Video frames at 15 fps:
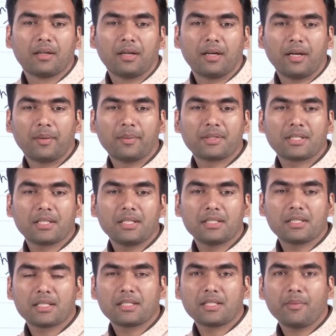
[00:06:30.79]
Adversarial
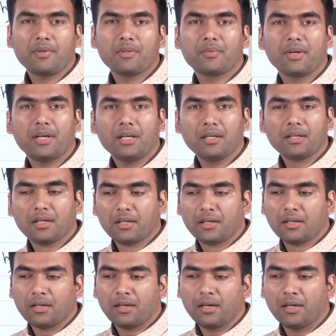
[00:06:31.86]
system is where
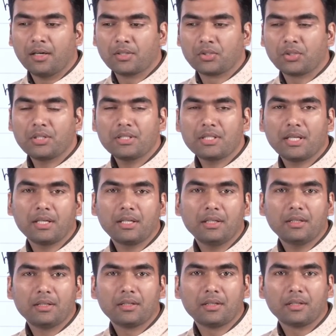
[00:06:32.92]
judiciary